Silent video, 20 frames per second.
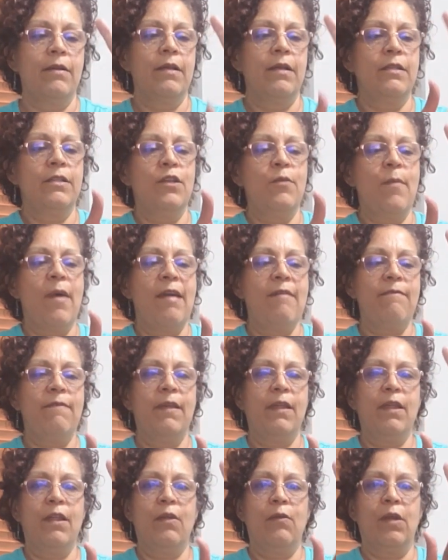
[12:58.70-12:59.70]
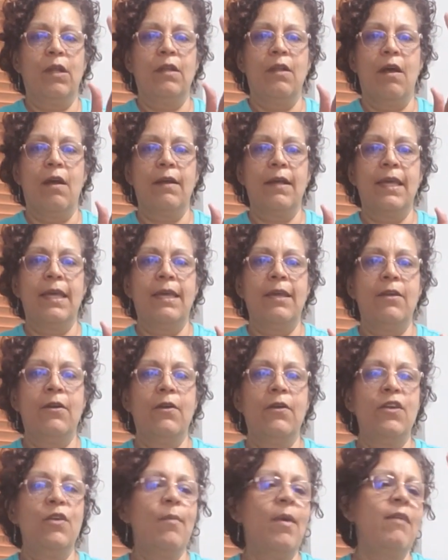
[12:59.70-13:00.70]
So you might feel it along
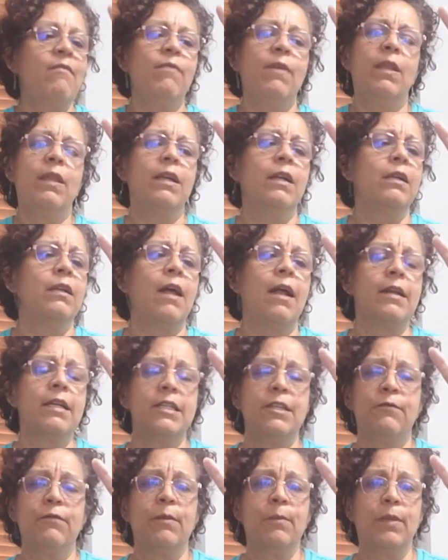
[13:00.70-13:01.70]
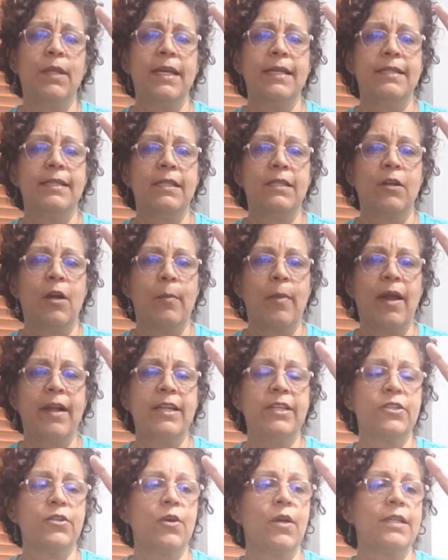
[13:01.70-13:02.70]
here. You might feel it in a lot of different places. Our
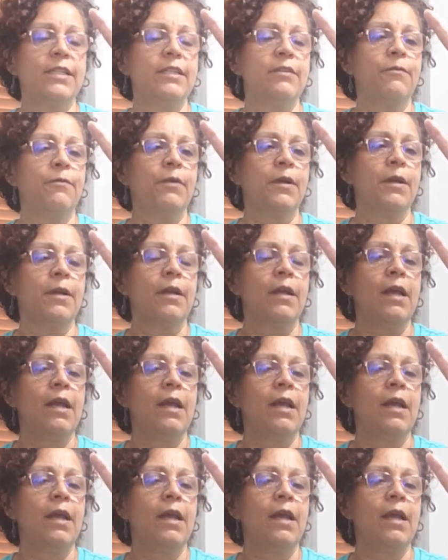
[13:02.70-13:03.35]
bodies are all different.